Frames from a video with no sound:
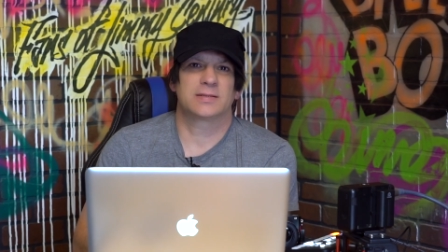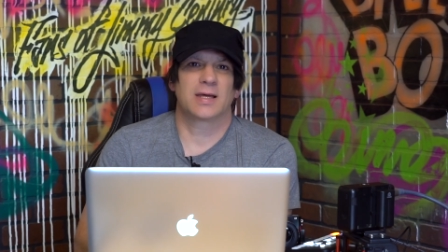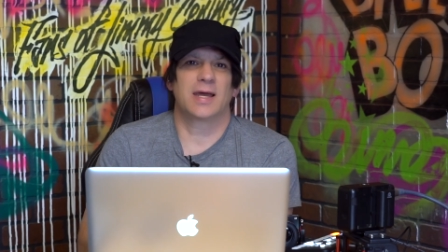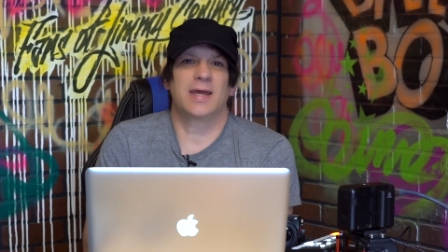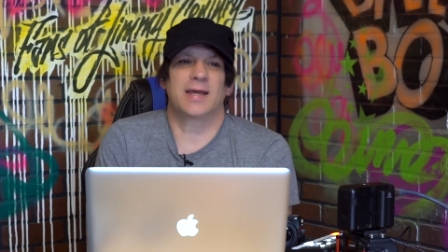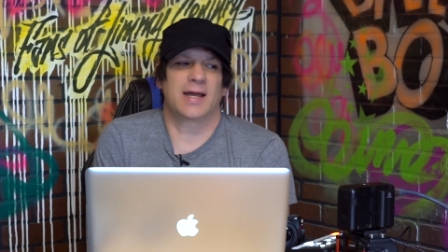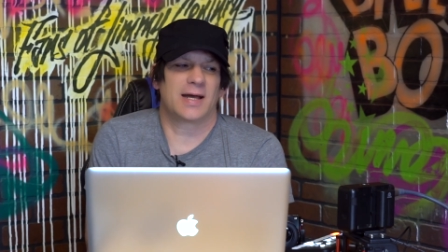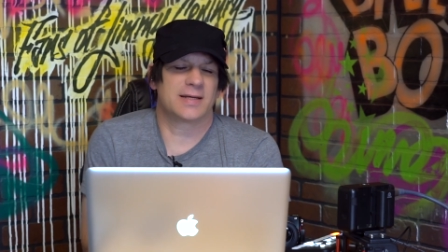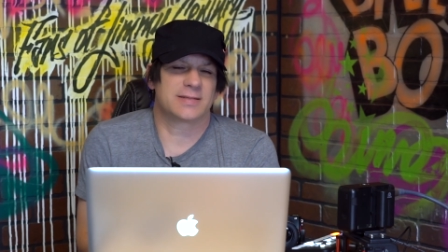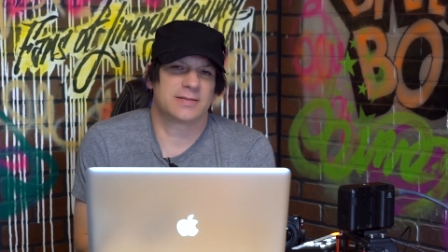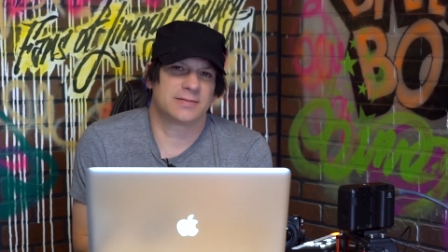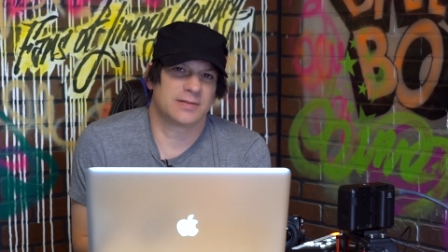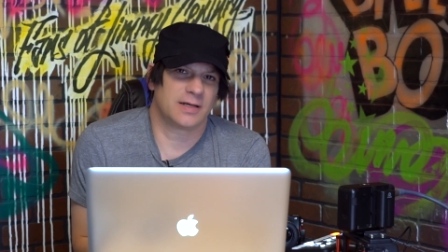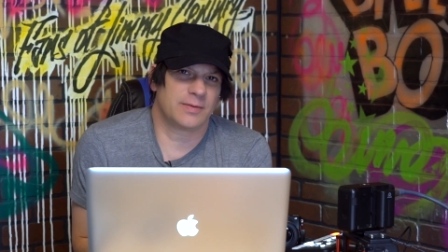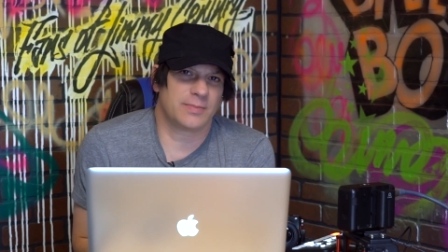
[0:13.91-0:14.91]
Hey guys,
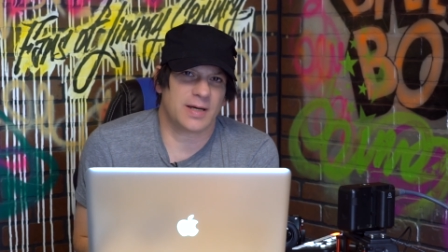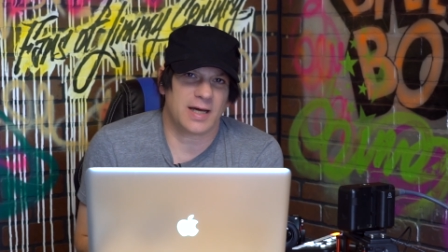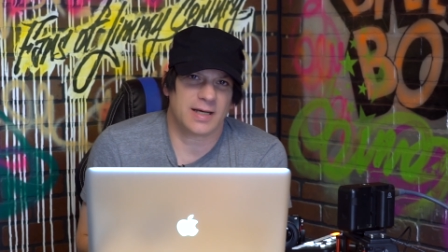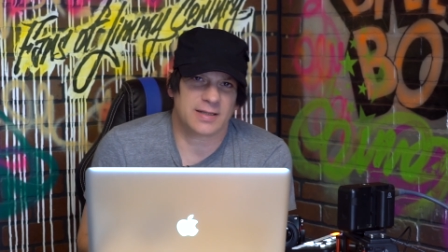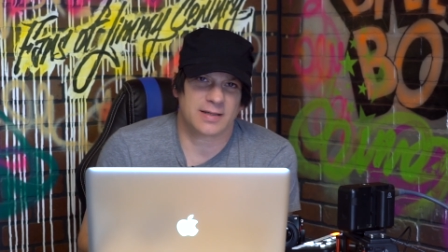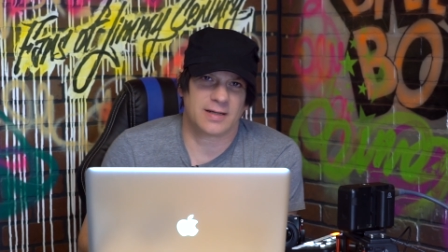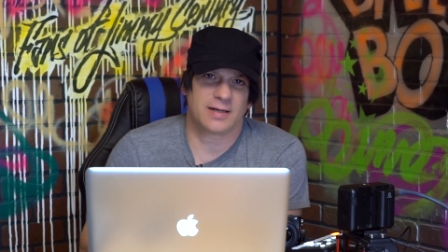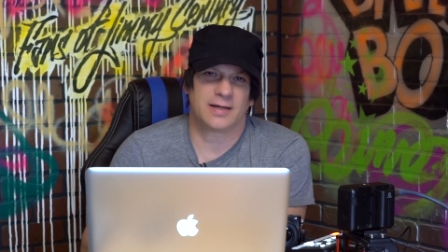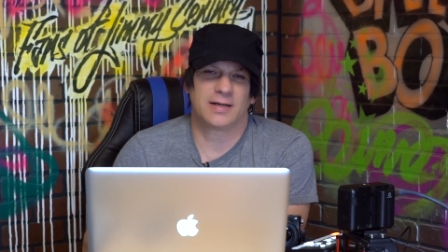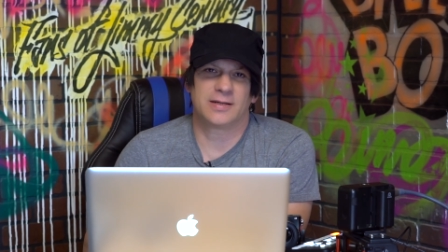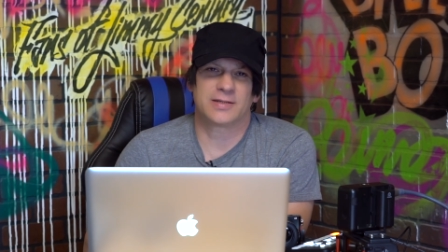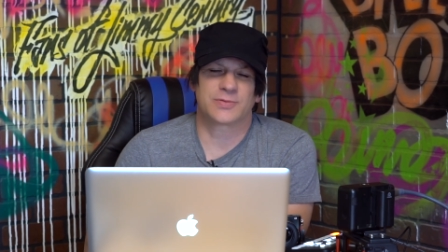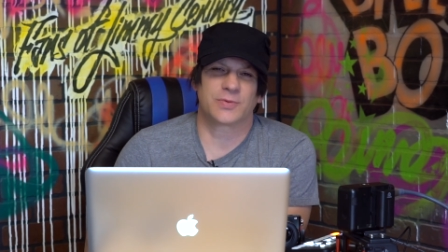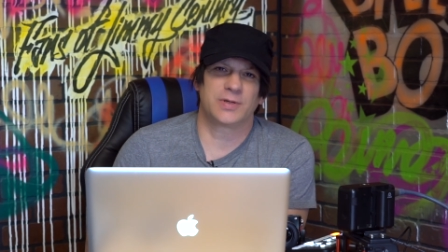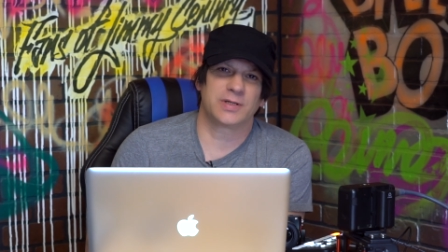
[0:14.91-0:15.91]
I'm back.
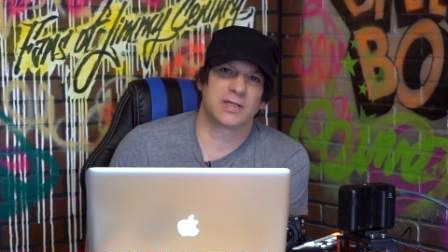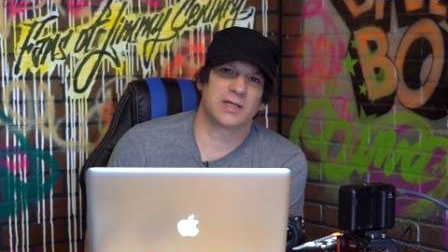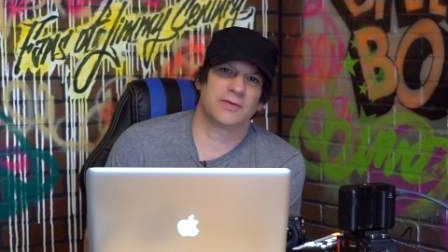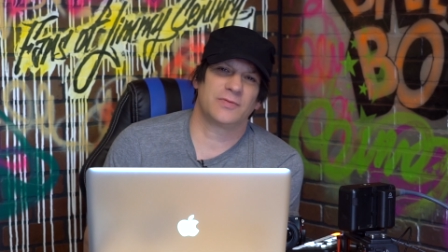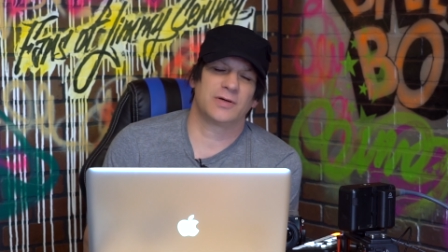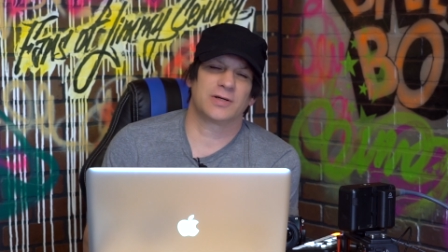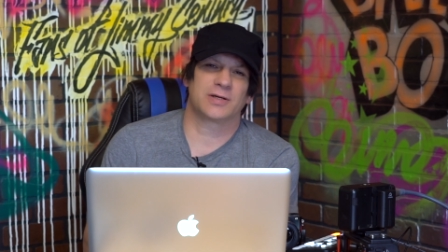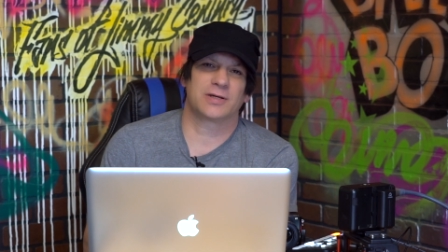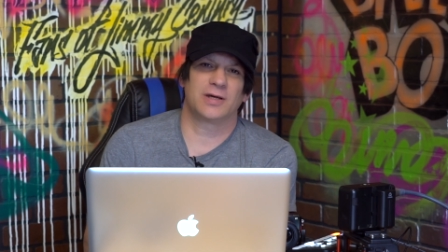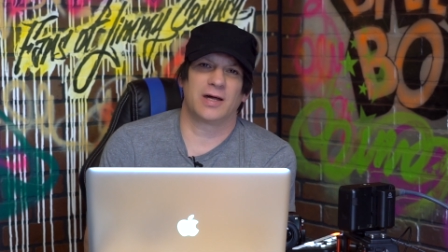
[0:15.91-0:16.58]
I just wanted to give a,